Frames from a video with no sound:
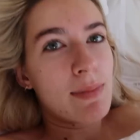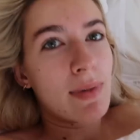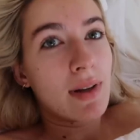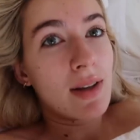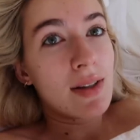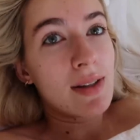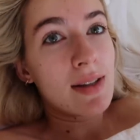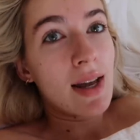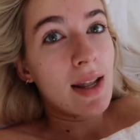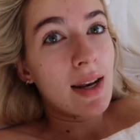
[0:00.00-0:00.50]
it's
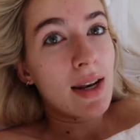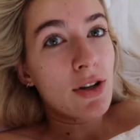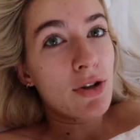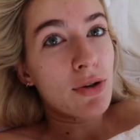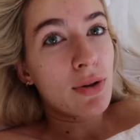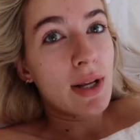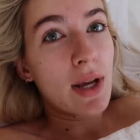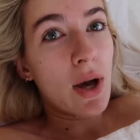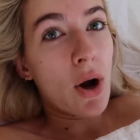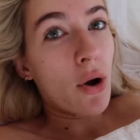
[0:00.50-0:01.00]
because they're
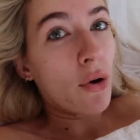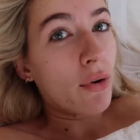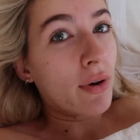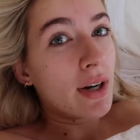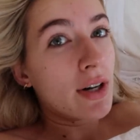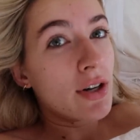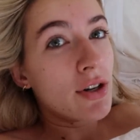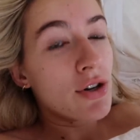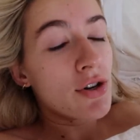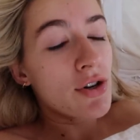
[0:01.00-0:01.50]
literally
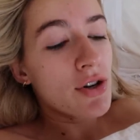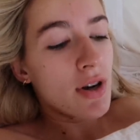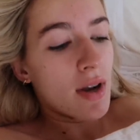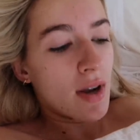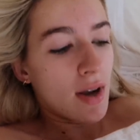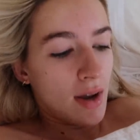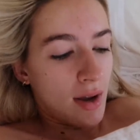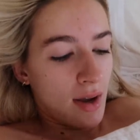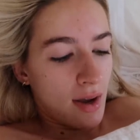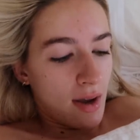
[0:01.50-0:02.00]
orange.
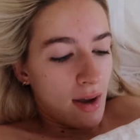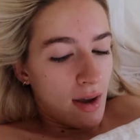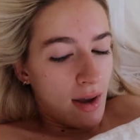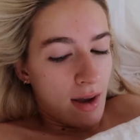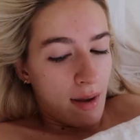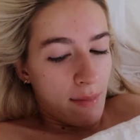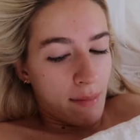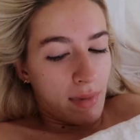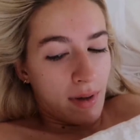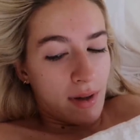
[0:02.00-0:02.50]

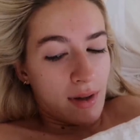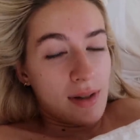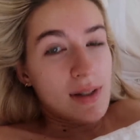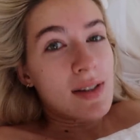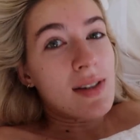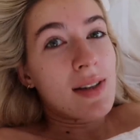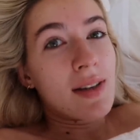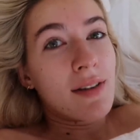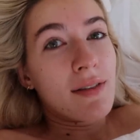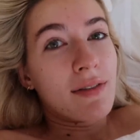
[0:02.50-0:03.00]

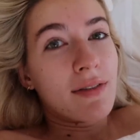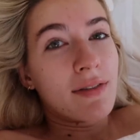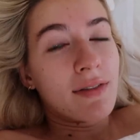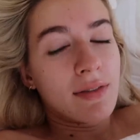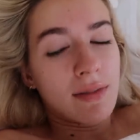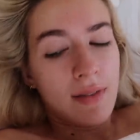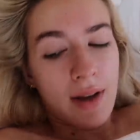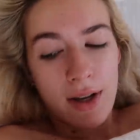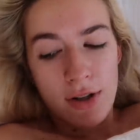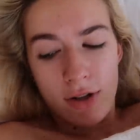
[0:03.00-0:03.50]
Because of,
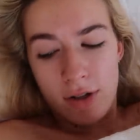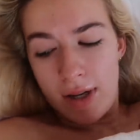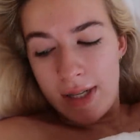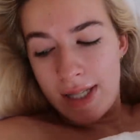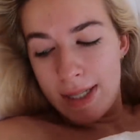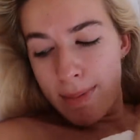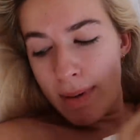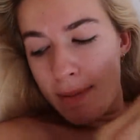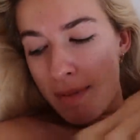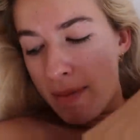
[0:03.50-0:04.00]
actually,
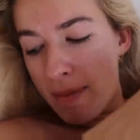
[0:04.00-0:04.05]
did my